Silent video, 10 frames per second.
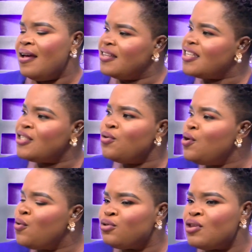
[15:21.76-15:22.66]
It's so
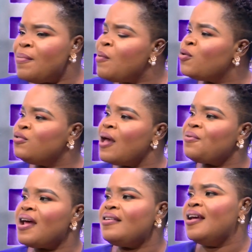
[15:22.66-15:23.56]
decosia because you are
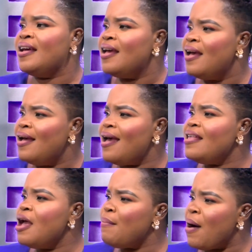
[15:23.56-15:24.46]
cradier
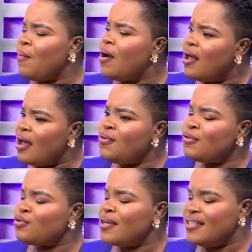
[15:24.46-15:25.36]
and your mouth and no
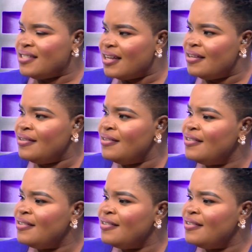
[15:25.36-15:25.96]
sweat saying.